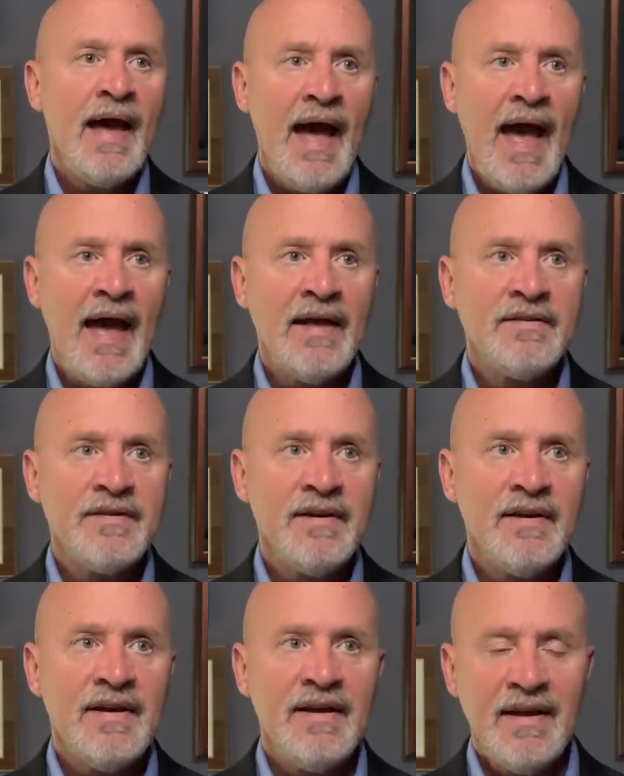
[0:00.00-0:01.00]
And
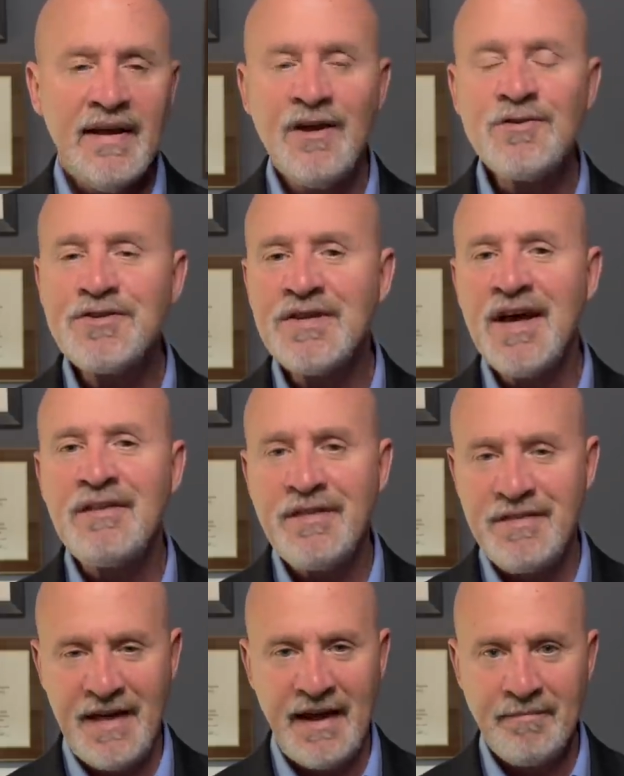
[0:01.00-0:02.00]
here's the other
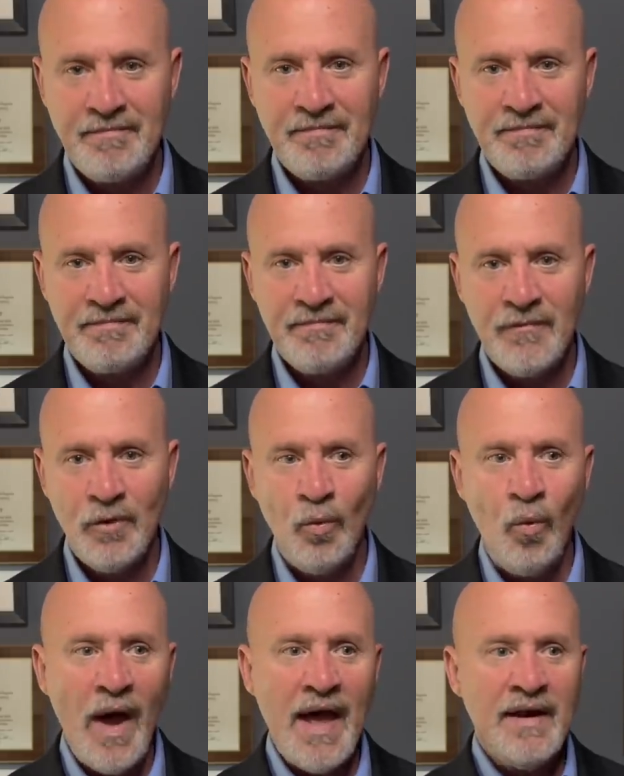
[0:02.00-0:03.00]
thing.
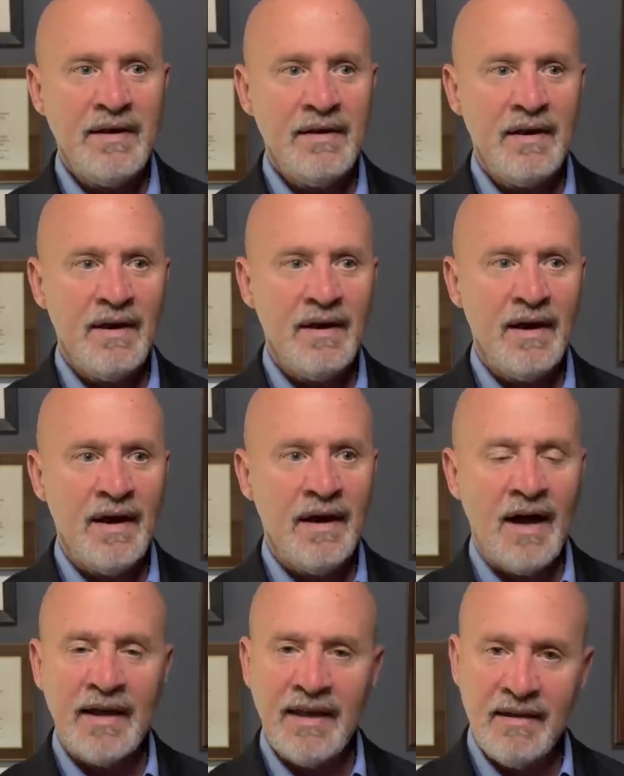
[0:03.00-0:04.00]
When
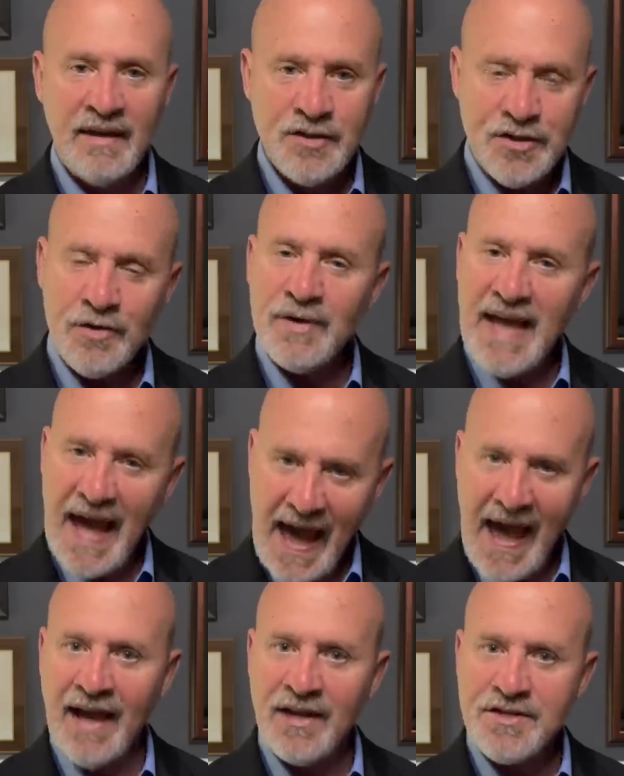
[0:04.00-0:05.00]
a jury
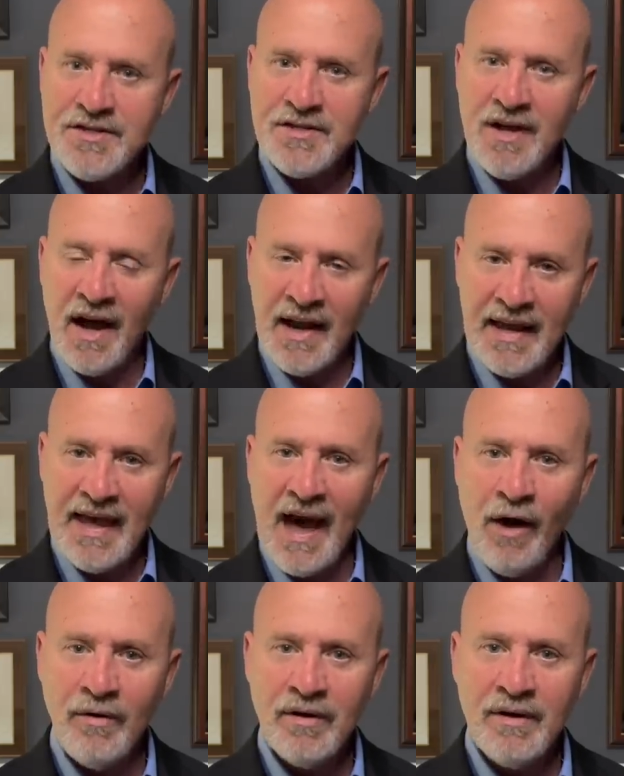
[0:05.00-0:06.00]
hangs on a
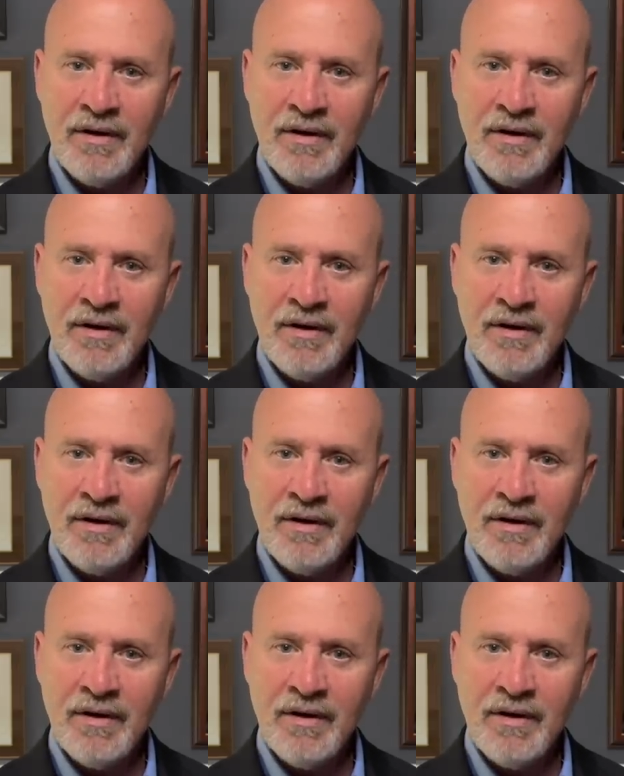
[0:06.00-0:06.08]
count,